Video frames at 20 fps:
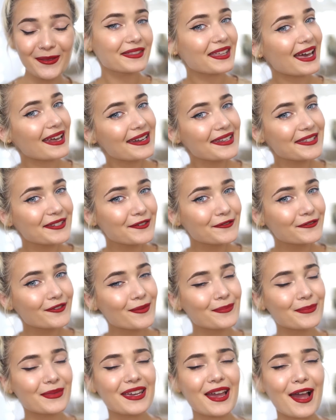But that is all
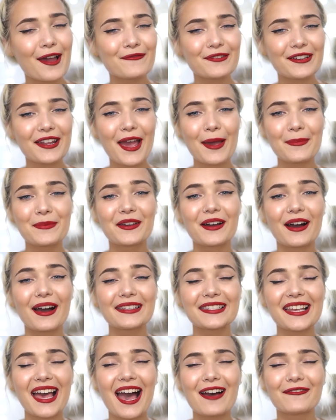from me. I really hope you
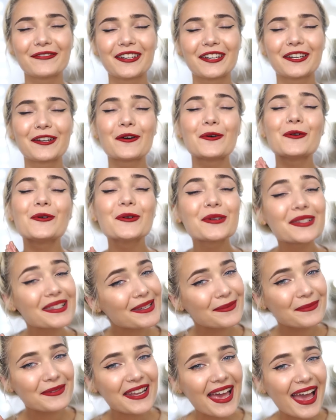guys are having an
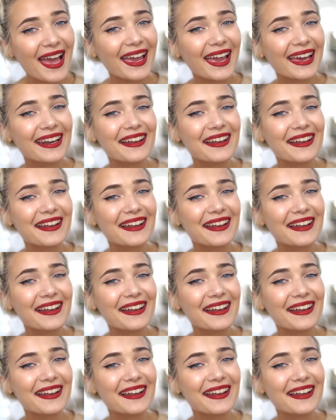awesome day,